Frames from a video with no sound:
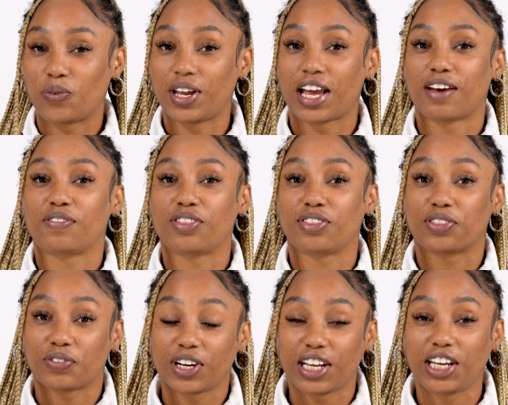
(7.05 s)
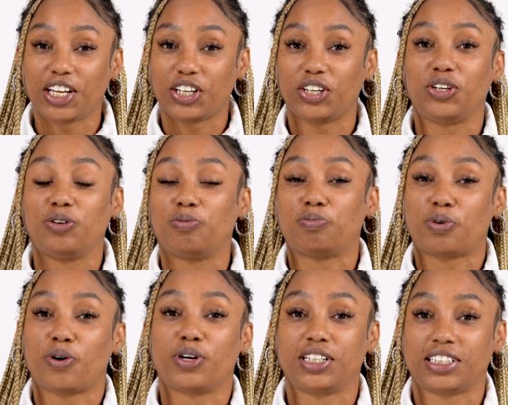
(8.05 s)
we have 3 new
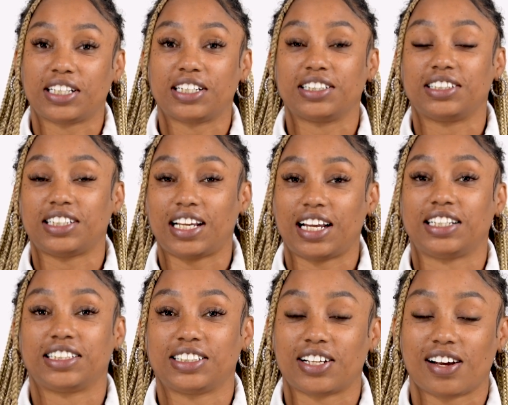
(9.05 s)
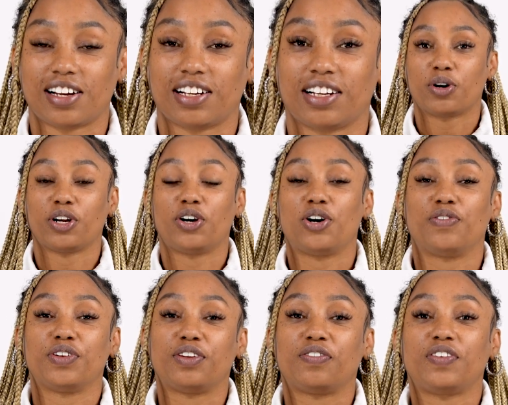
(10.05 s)
ponytails in stock. We're gonna go
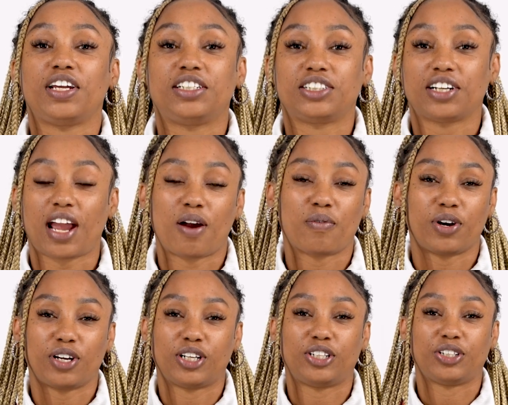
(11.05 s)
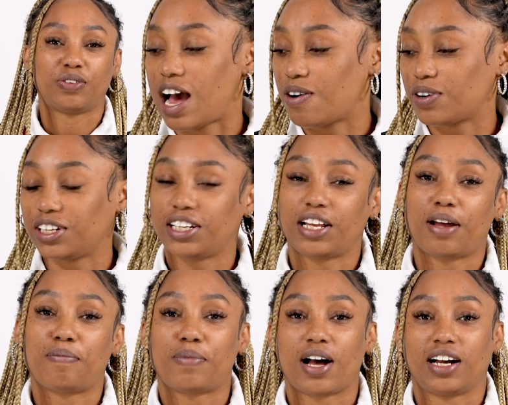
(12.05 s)
over the feature and we're gonna do our little
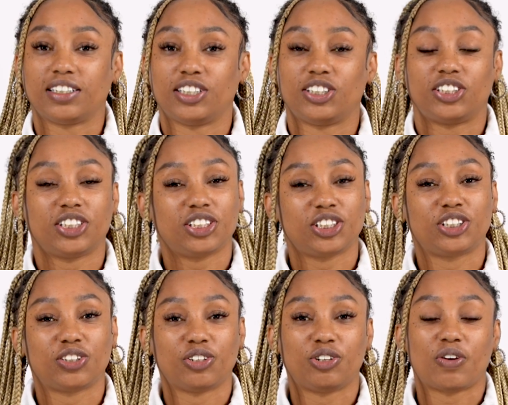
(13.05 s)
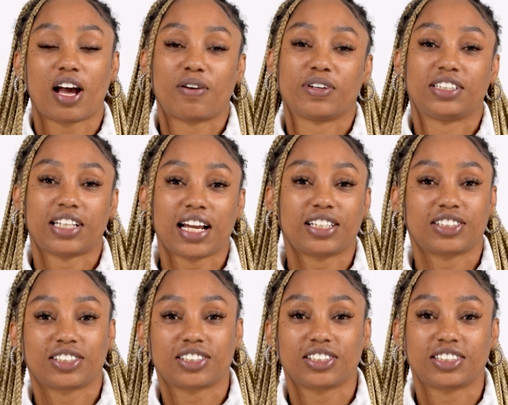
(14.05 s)
unboxing just to show you our
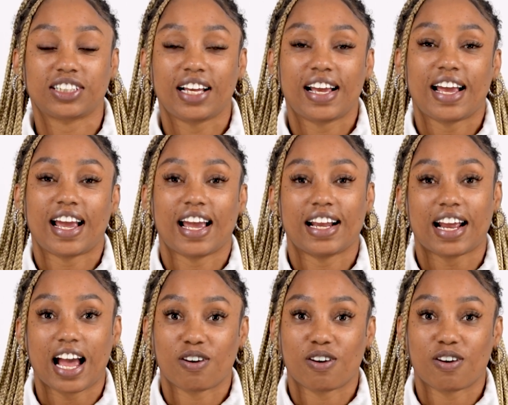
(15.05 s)
textures and